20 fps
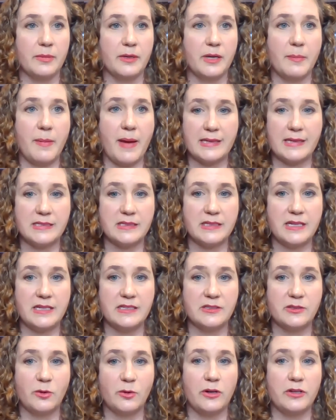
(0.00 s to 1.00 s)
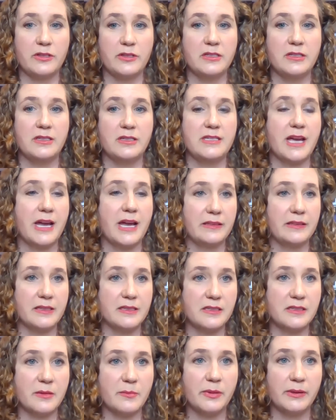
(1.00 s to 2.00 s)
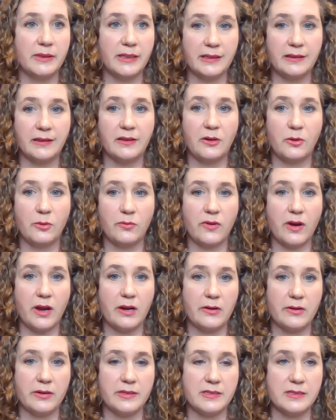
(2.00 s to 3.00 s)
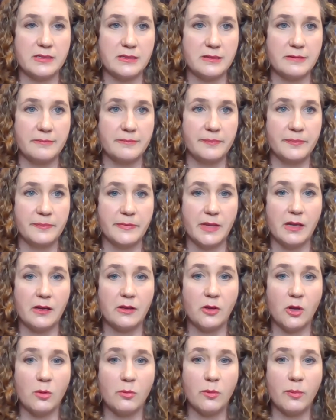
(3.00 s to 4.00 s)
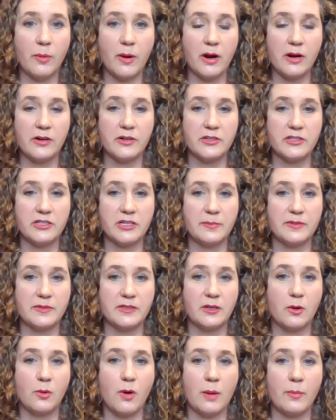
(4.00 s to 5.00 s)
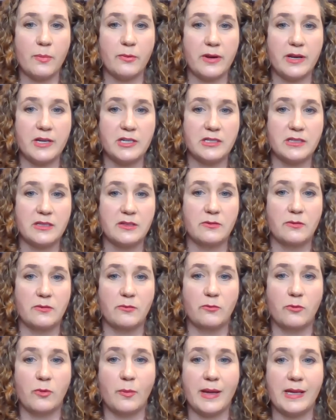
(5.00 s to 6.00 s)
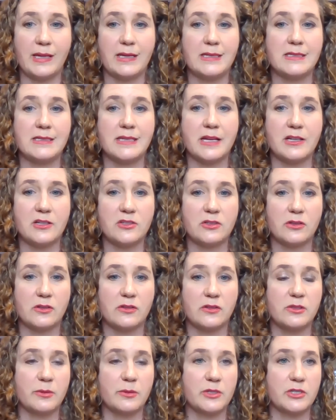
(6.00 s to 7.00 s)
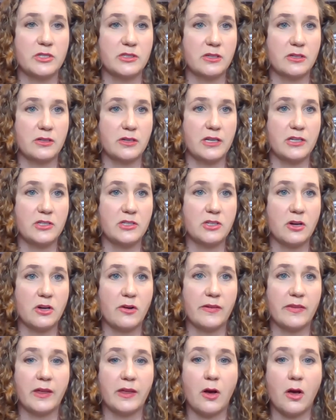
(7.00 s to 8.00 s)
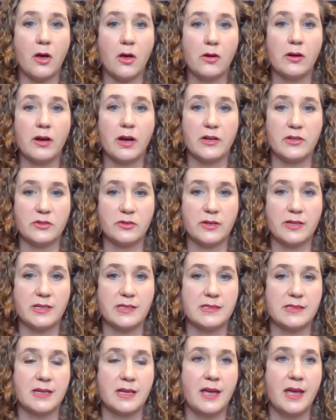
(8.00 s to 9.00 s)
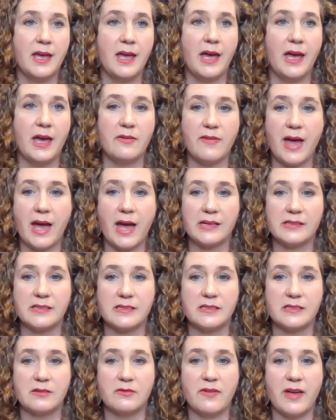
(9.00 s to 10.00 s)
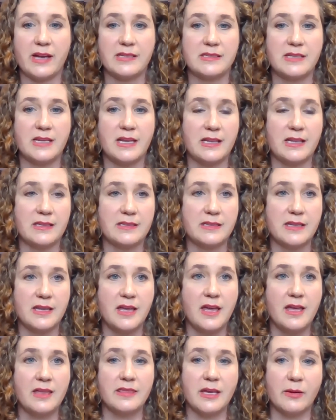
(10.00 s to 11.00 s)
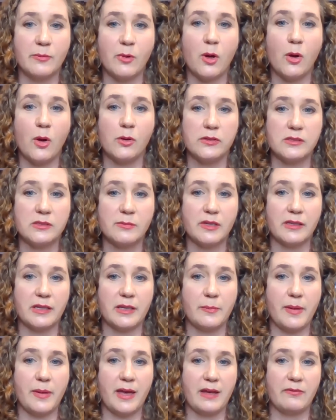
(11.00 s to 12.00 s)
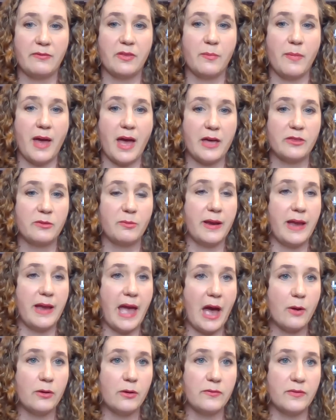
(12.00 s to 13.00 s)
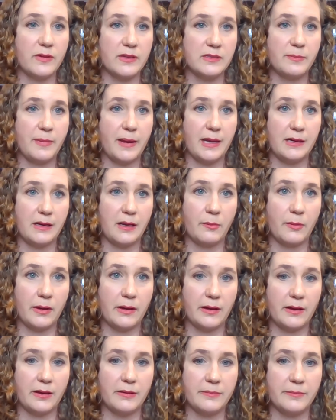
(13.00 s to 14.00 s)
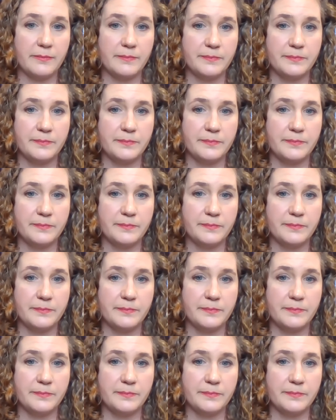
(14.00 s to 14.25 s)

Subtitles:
capacities in order to detect this completely new virus, global partnerships and cooperation remain essential to ensuring that all countries have access to vaccines that will ultimately pave the pathway out of this pandemic.